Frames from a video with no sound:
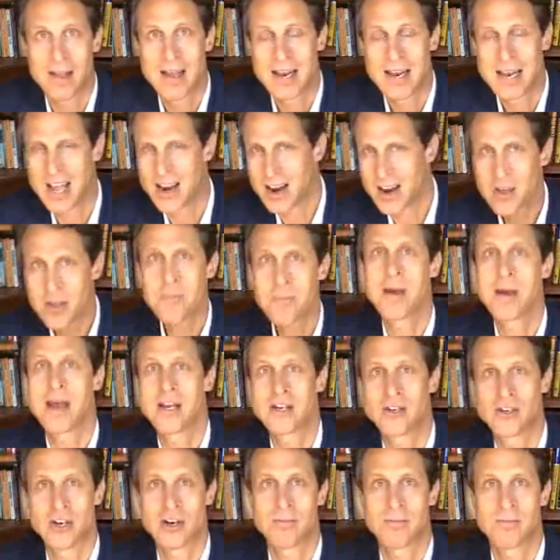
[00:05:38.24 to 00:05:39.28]
Now, another
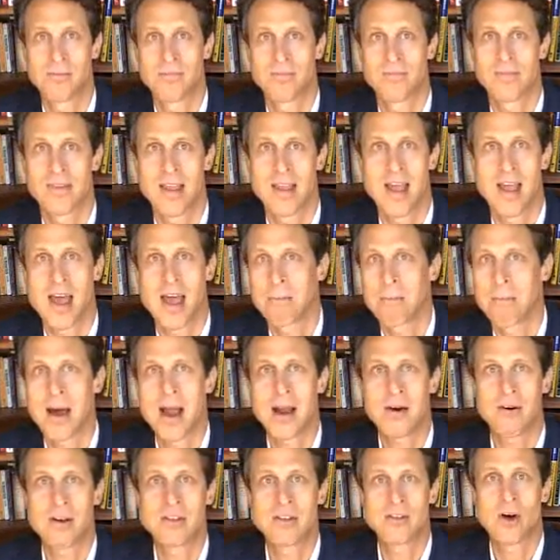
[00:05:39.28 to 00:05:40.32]
patient had
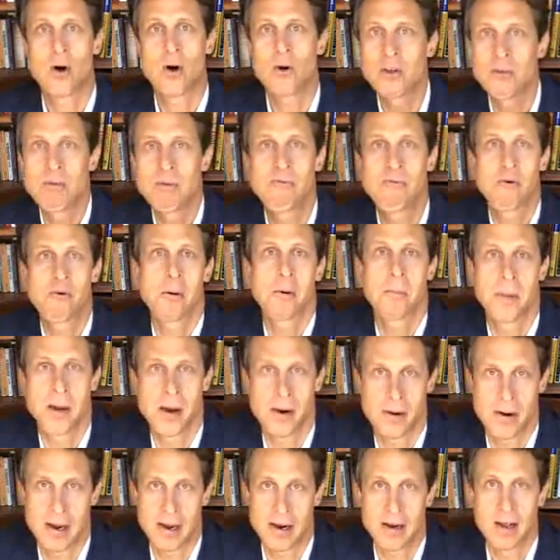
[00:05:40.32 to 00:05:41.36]
migraines always before a
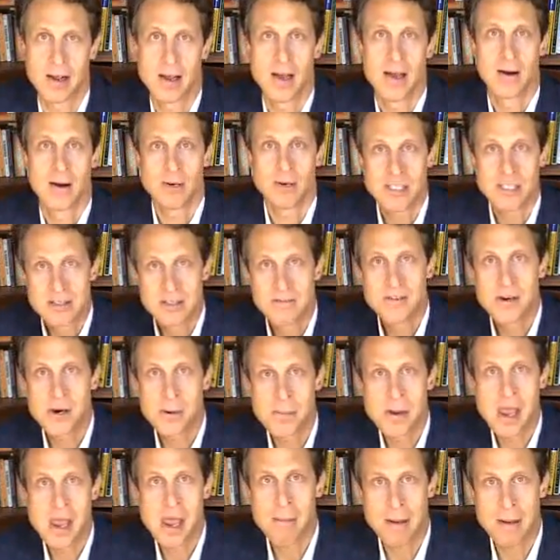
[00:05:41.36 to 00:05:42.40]
period with severe
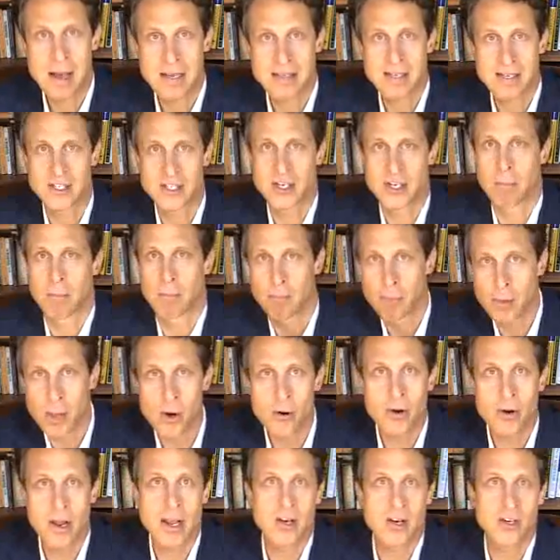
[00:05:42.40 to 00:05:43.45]
PMS, and she had
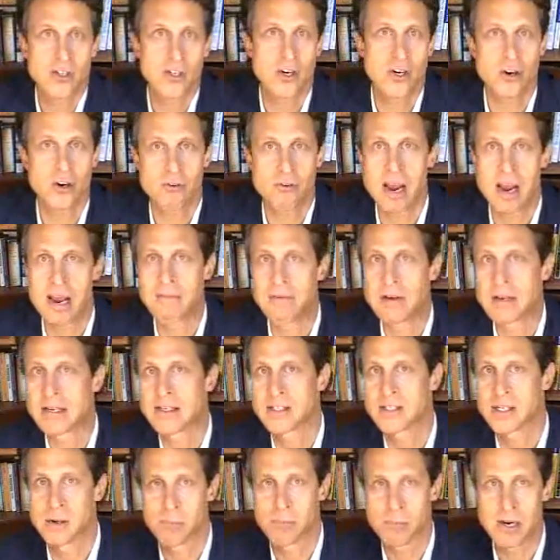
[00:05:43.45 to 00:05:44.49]
bloating, sugar
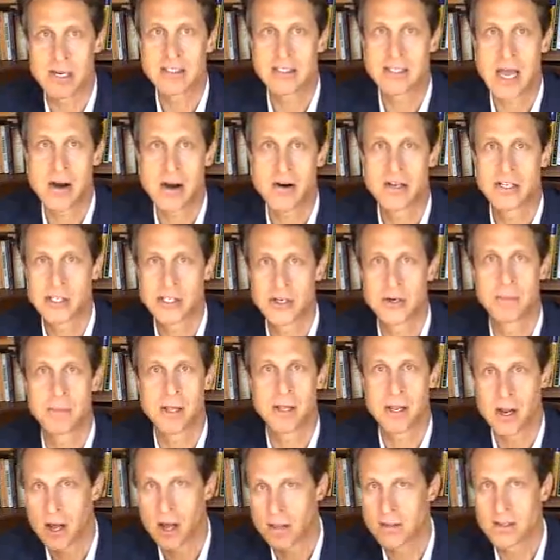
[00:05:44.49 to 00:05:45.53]
cravings, breast tenderness,
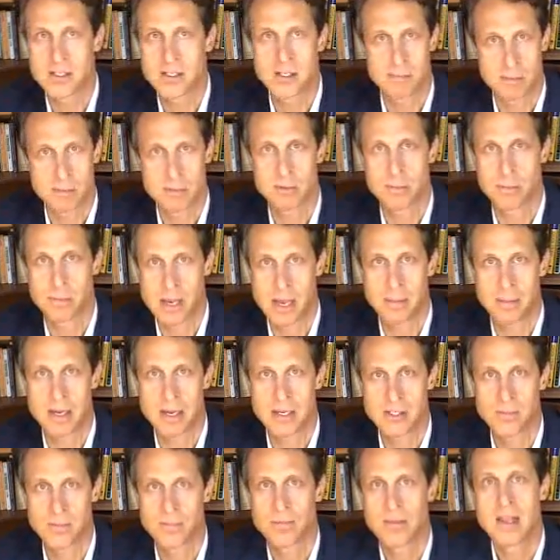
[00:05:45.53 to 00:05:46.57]
irritability, all the symptoms of
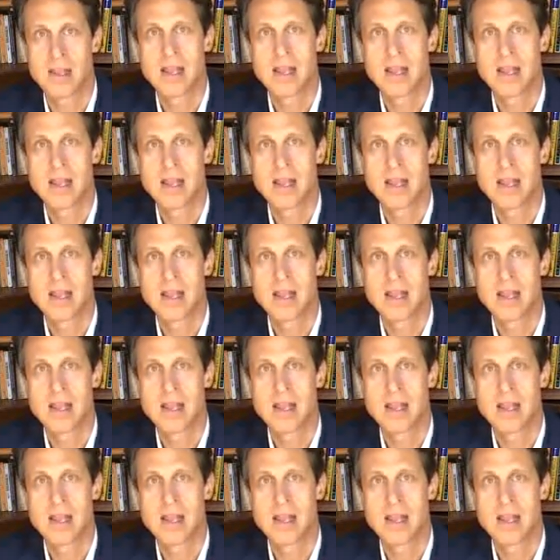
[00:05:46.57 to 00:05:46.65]
PMS.